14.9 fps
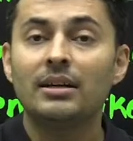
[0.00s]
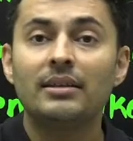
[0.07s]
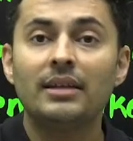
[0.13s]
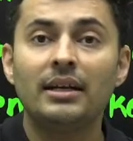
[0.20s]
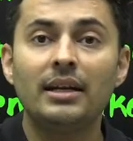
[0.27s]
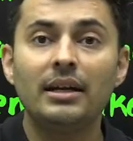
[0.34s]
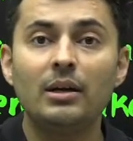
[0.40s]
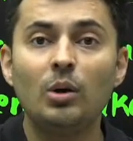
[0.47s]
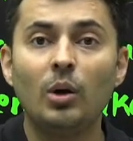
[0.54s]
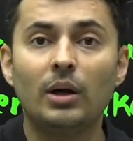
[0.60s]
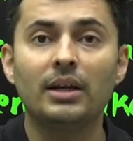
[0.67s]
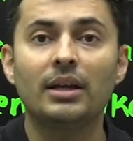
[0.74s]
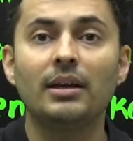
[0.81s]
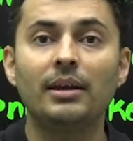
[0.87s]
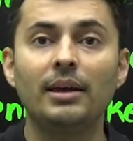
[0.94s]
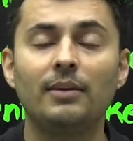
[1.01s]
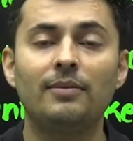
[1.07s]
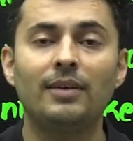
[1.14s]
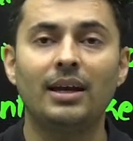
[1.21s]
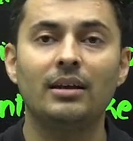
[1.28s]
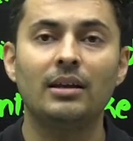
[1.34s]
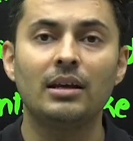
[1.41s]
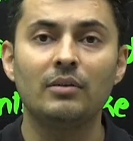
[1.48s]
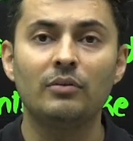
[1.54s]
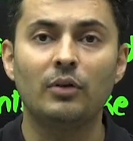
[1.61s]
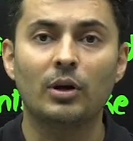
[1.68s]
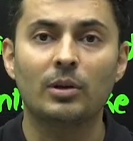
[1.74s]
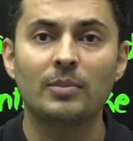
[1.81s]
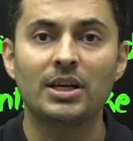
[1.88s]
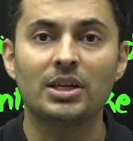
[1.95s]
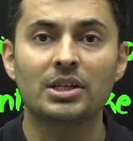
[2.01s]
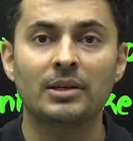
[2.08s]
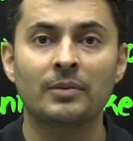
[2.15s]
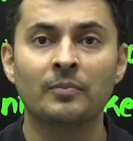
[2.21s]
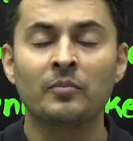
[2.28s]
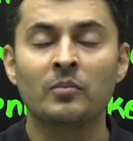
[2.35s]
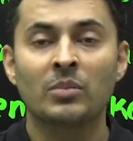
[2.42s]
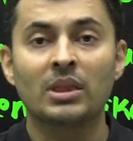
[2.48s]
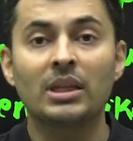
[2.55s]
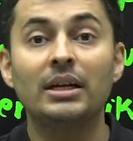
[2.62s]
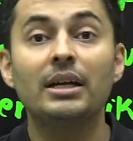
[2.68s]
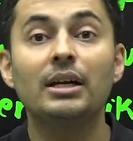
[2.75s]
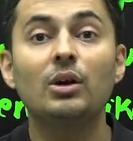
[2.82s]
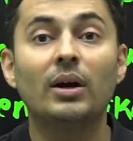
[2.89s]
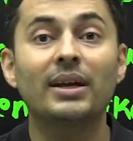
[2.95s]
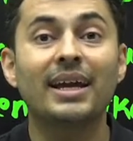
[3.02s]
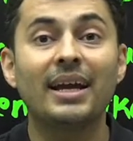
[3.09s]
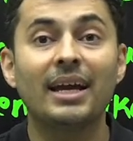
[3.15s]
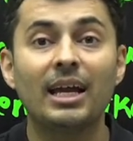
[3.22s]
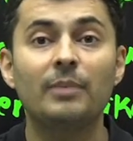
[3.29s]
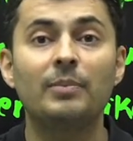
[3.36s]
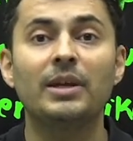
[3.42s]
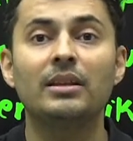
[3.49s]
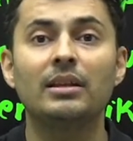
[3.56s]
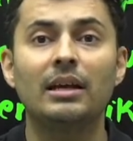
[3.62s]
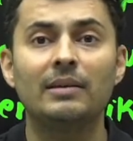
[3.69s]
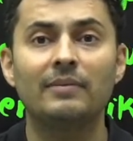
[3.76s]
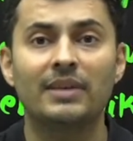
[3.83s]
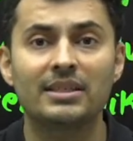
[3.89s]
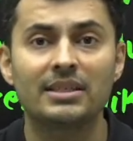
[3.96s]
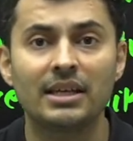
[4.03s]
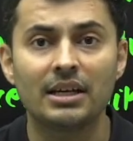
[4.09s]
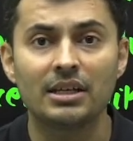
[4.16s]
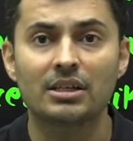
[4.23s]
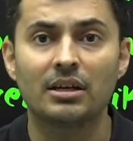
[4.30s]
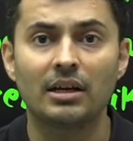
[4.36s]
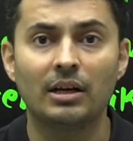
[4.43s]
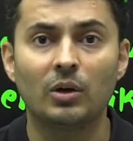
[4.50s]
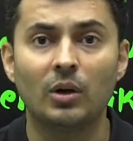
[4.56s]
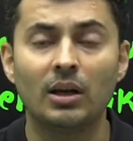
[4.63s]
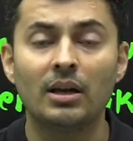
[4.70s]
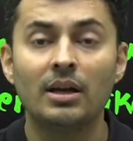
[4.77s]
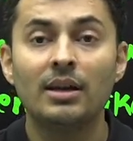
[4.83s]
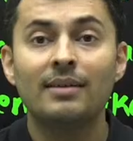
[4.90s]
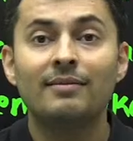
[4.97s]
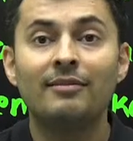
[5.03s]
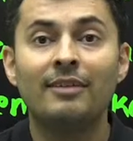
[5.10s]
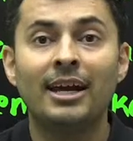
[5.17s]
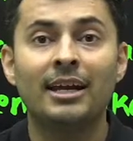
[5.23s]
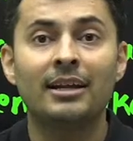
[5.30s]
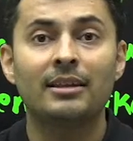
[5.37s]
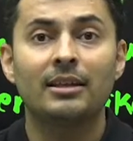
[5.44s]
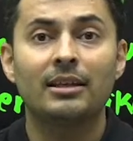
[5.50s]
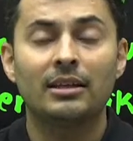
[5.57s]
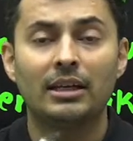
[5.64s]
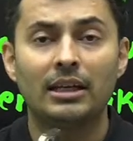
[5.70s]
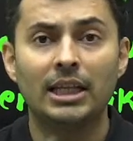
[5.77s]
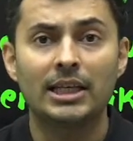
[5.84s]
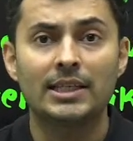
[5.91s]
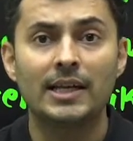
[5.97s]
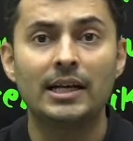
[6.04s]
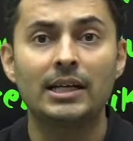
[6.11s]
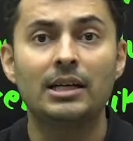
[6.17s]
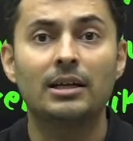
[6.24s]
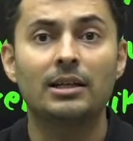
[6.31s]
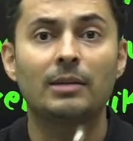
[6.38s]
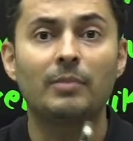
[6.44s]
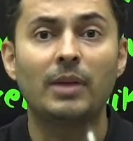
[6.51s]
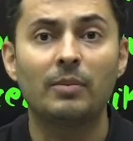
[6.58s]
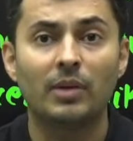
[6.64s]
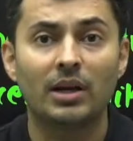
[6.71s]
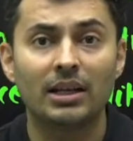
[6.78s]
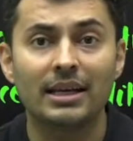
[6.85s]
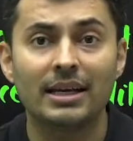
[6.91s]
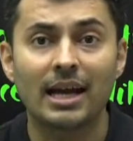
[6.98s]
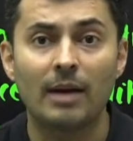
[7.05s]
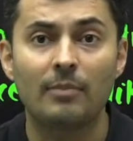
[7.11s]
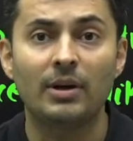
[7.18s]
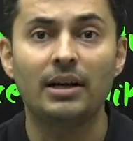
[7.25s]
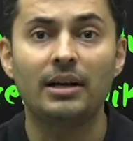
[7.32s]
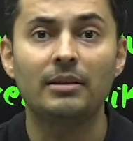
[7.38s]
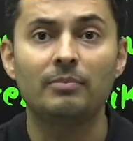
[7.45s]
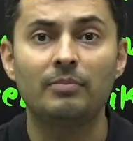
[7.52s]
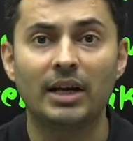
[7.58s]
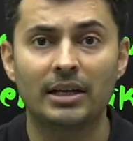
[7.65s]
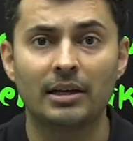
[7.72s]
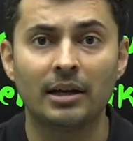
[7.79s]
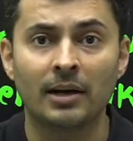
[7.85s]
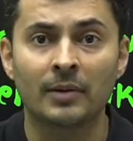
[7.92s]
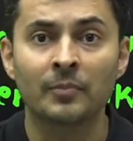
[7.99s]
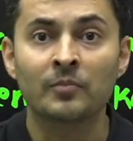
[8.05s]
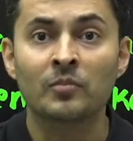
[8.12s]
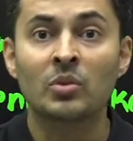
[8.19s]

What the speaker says: They did not give any information. They did not help in the investigation at all. Where in the center the paper leak happened in Patna.